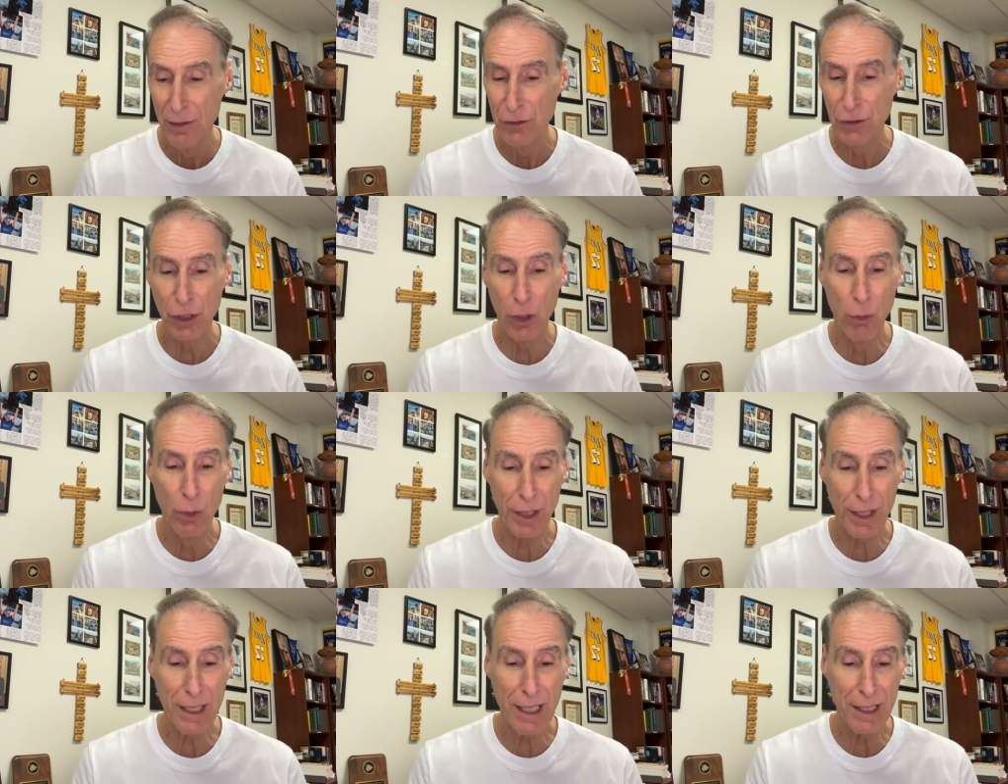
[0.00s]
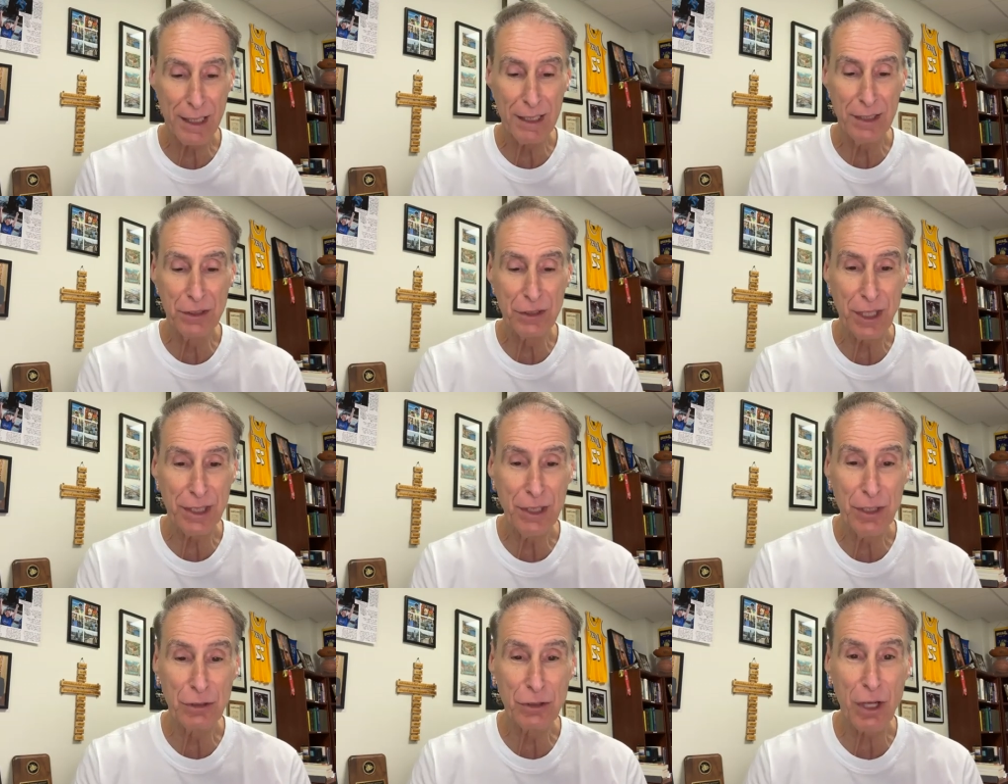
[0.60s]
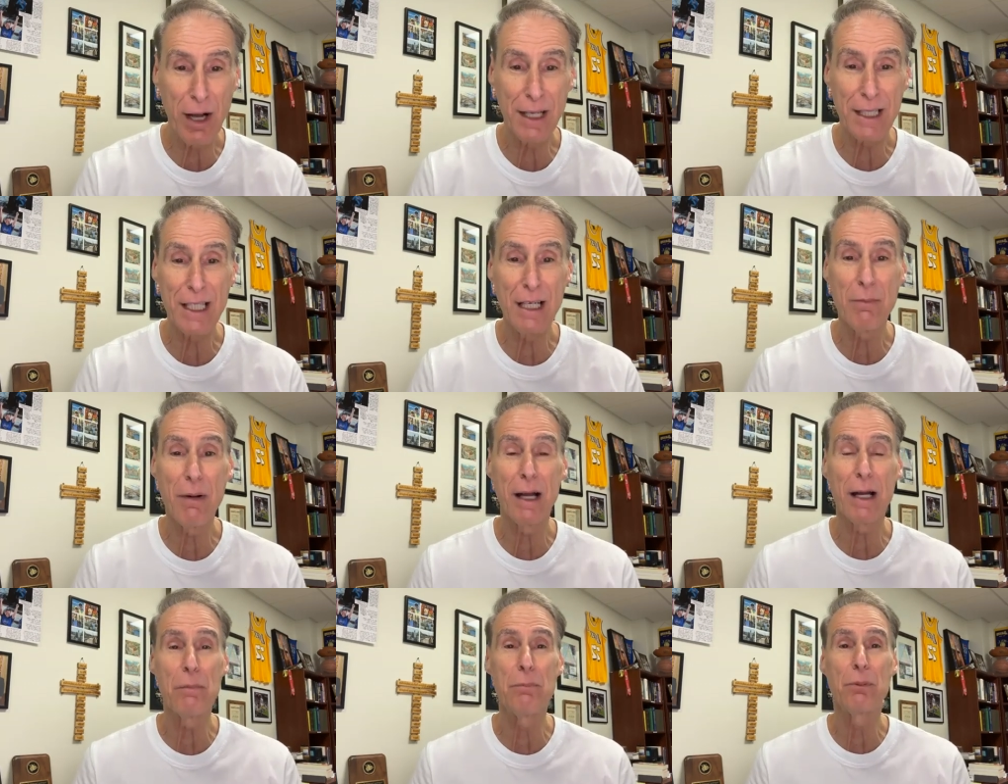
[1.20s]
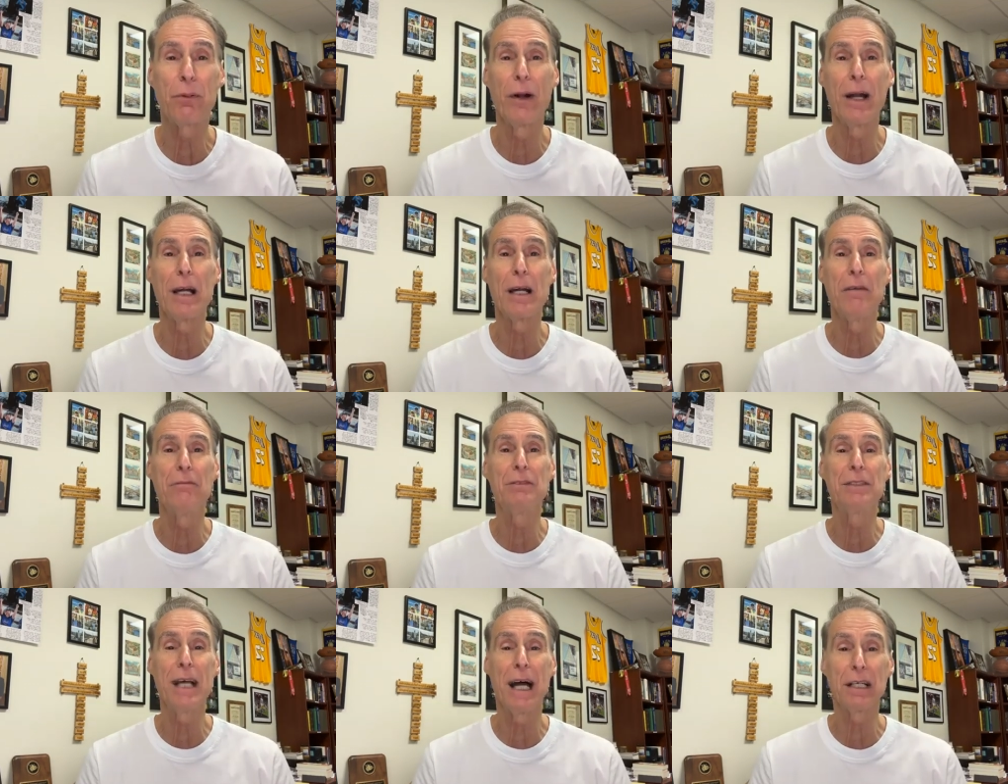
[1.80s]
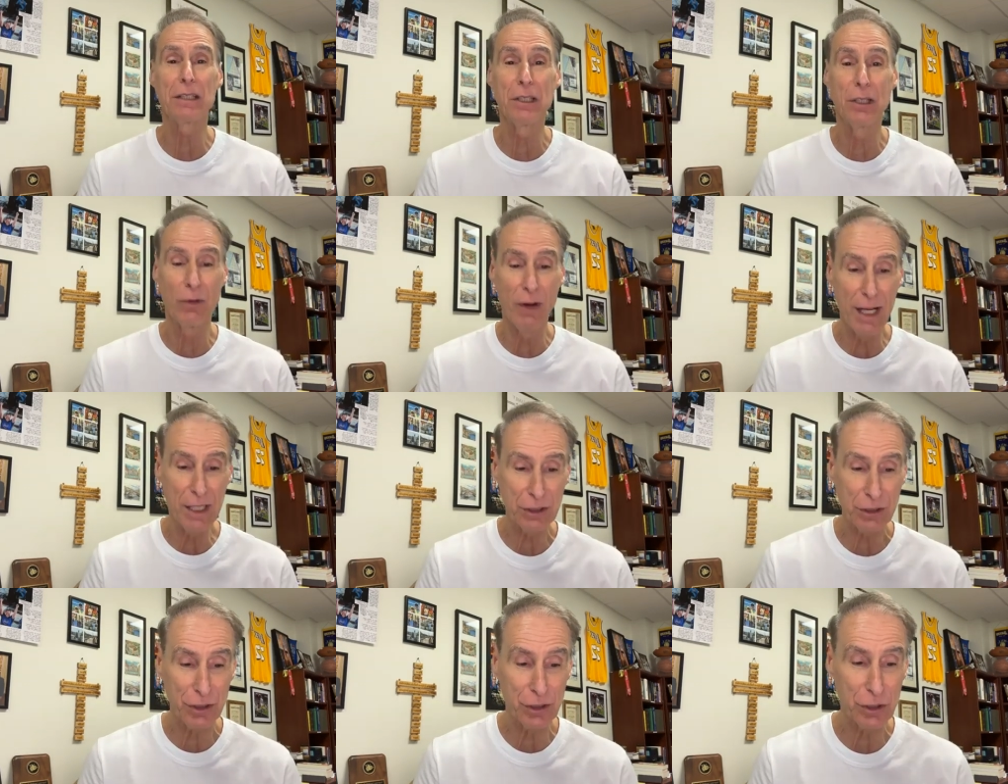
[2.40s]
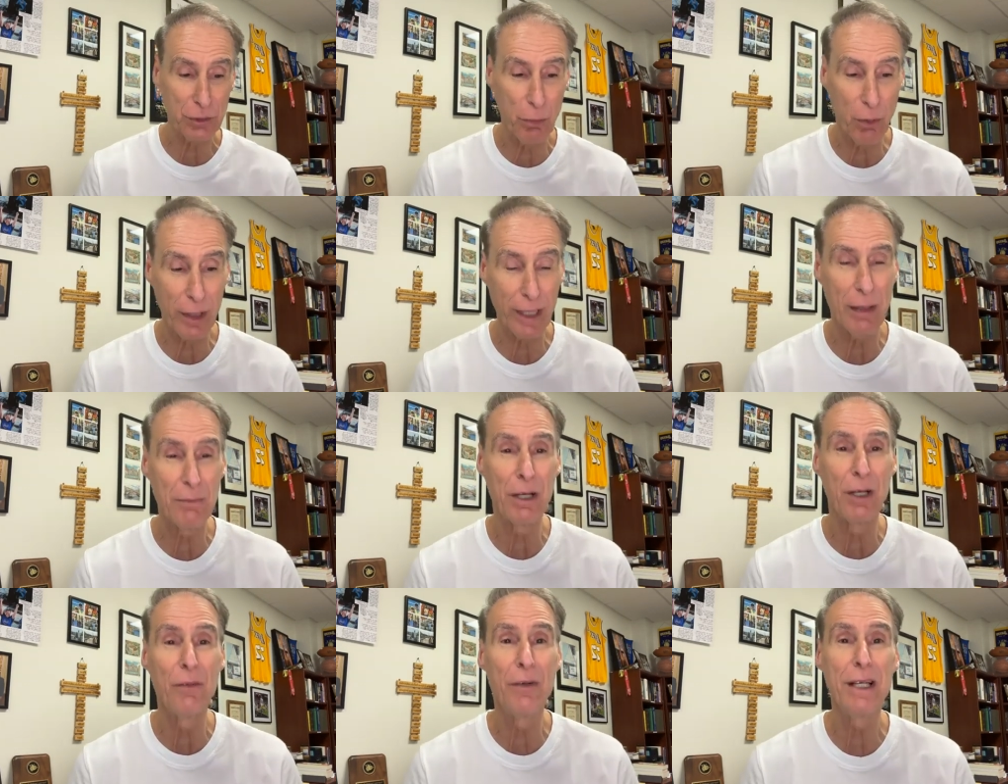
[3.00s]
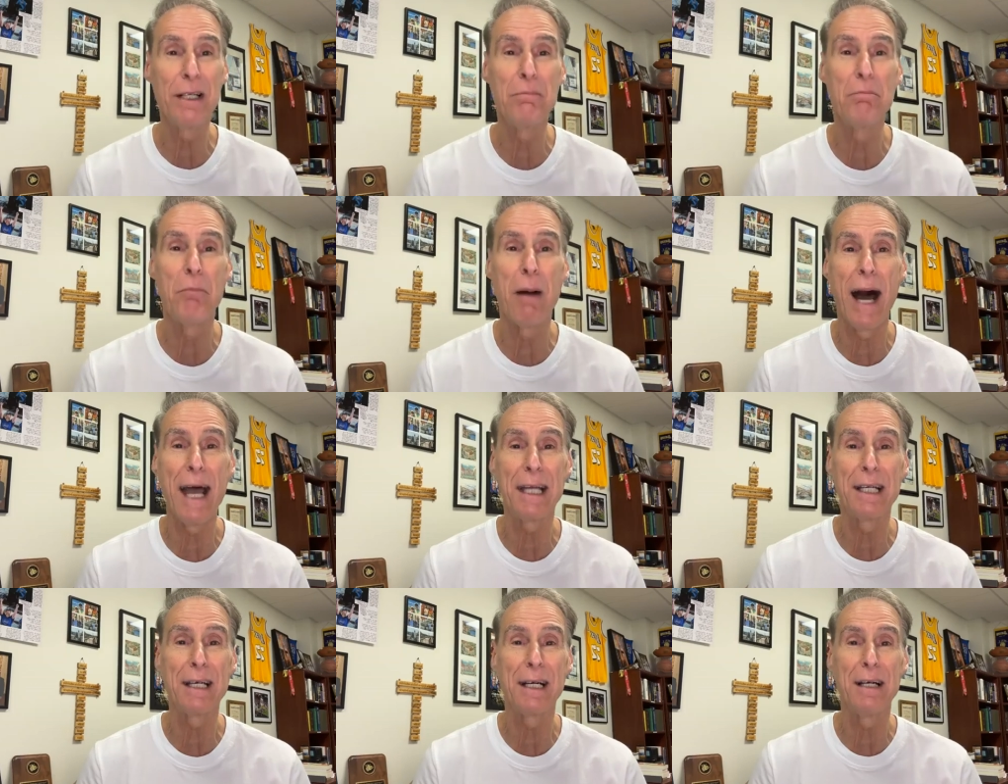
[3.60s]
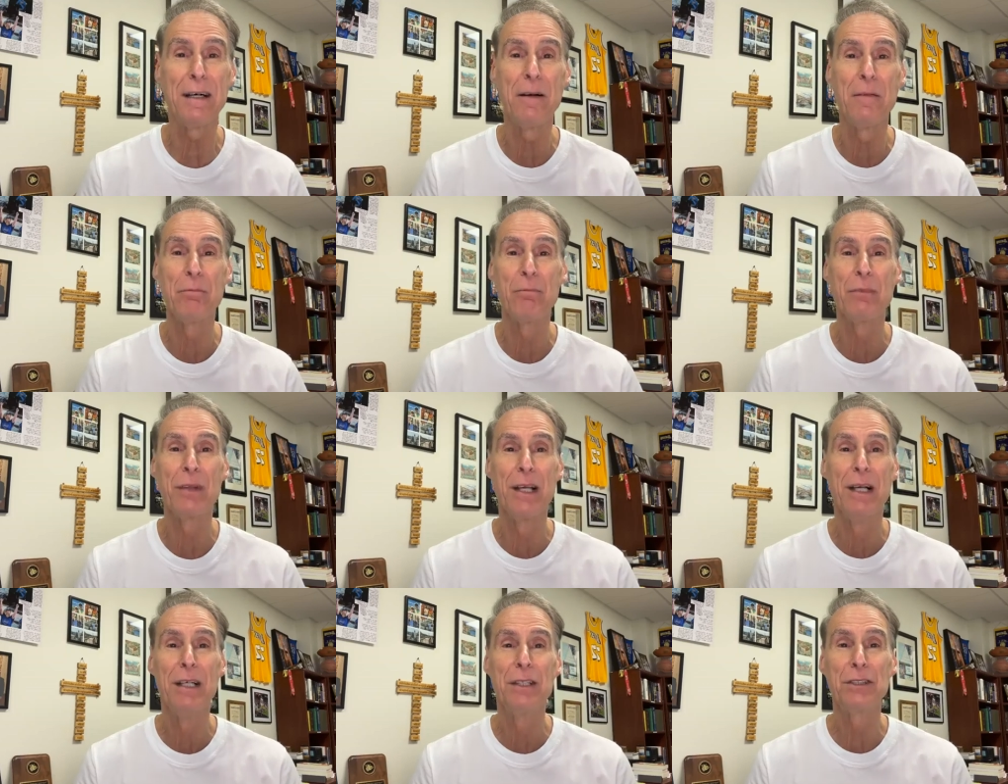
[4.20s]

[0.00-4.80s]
So we're going to continue talking about a prayer of declaration this morning. I'm going to read Micah